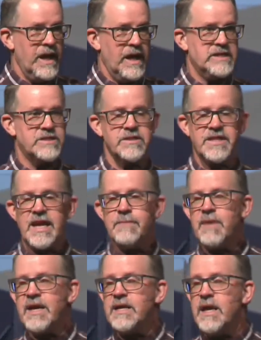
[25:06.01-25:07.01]
And so they
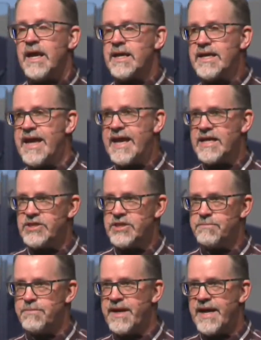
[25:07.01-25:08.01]
may engage
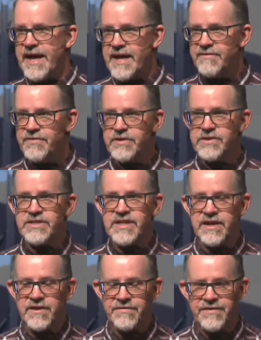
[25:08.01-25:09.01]
in behaviors
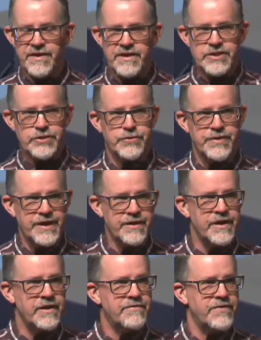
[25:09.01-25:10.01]
that are very
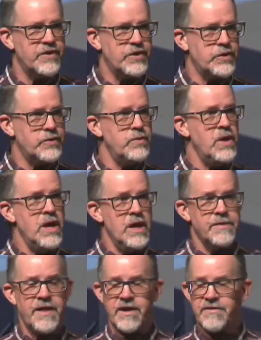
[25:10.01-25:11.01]
triggering for you,
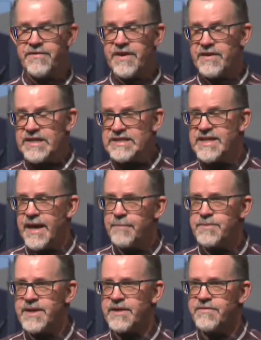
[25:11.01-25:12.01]
that are very
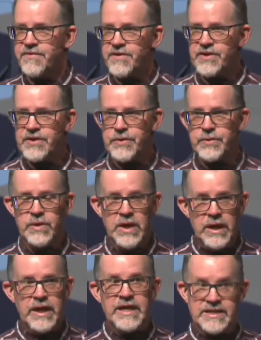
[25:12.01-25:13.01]
tempting for you.
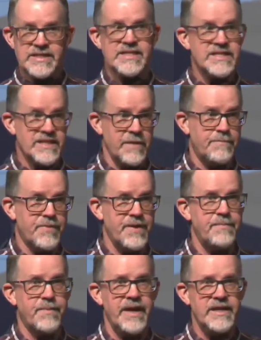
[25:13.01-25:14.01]
It's a
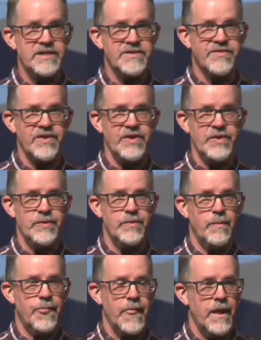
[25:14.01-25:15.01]
slippery place for you.
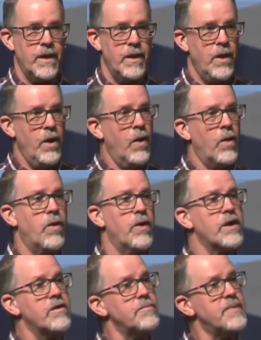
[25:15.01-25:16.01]
Or
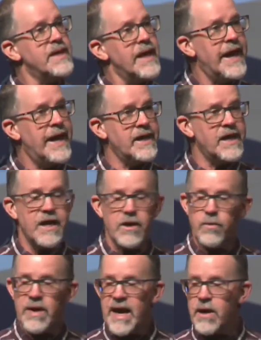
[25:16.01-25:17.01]
it could be hanging
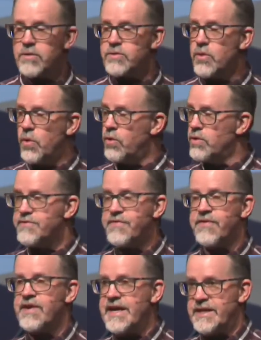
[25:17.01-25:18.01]
around old
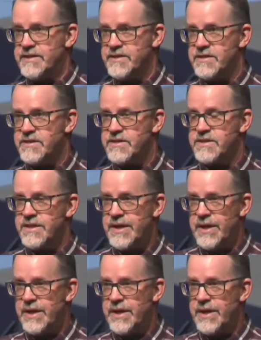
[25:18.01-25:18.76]
friends.